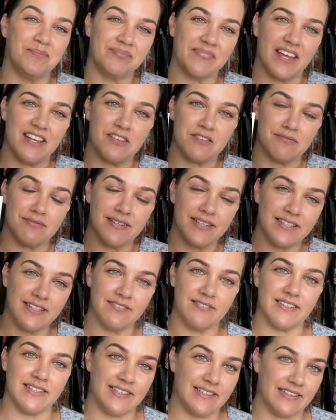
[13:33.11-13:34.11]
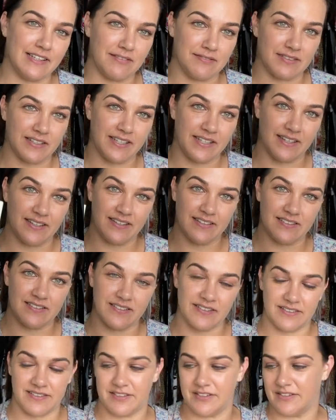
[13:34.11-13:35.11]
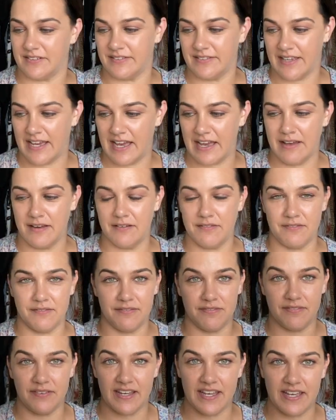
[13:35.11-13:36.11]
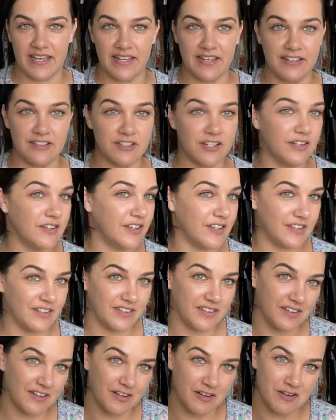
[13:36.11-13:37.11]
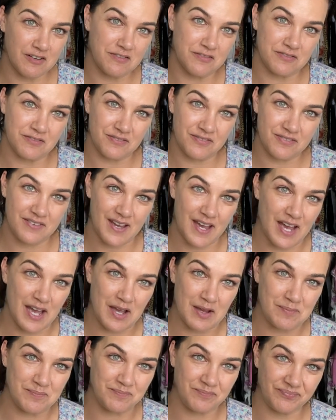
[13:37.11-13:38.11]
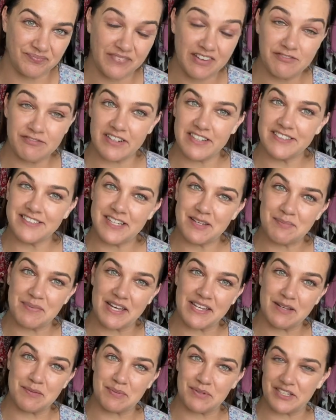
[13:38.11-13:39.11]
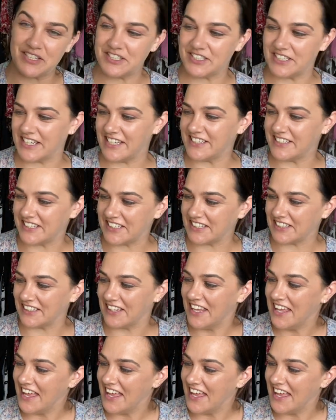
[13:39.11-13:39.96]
It's really, really lovely just to have a token of friendship and appreciation